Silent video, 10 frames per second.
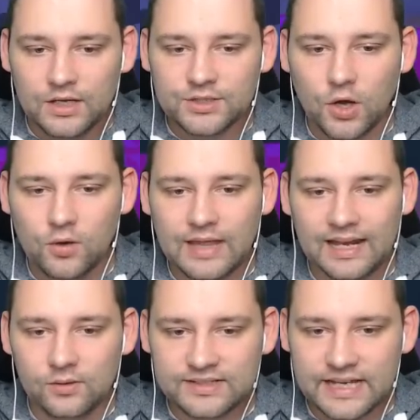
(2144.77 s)
So that
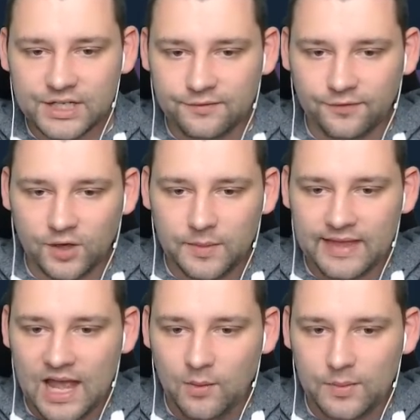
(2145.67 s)
little section in front of me
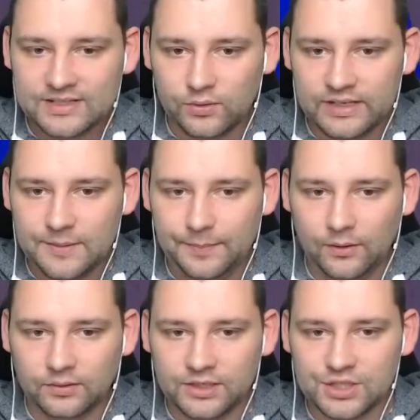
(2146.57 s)
there where we still need to
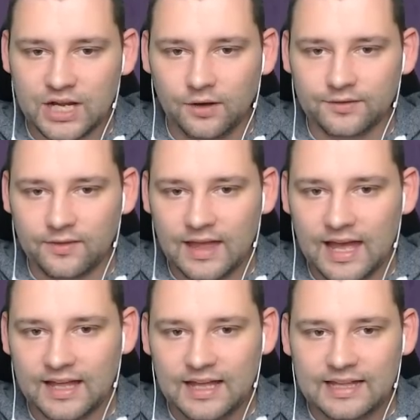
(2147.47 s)
build the shelves for
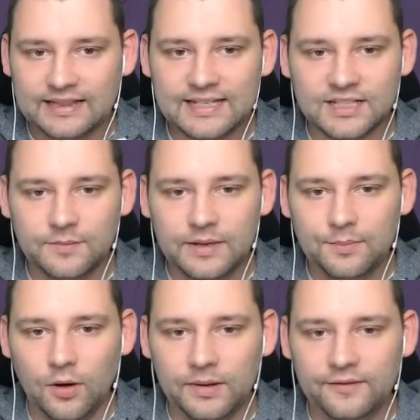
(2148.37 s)
that, that's going to be
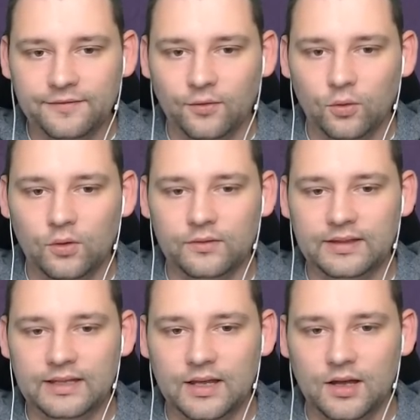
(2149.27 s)
probably for
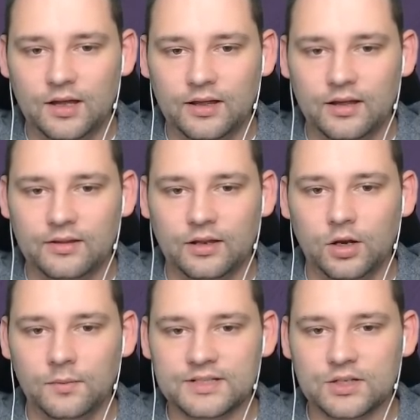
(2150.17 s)
the, uh, the
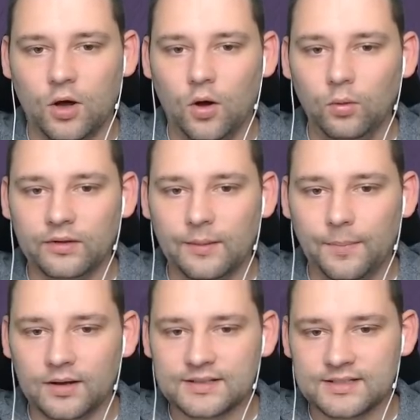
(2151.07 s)
lumps of coal and the
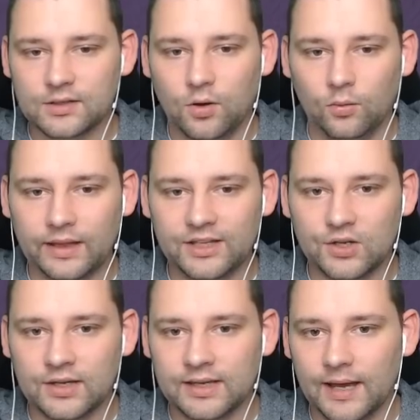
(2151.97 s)
boxes of coal that you
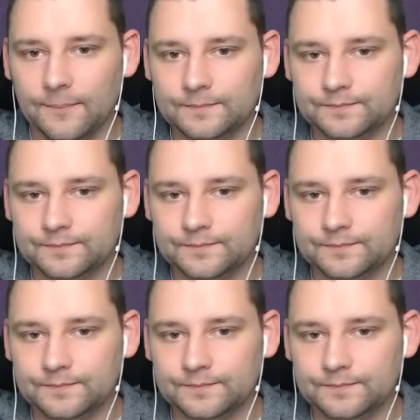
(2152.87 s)
can get.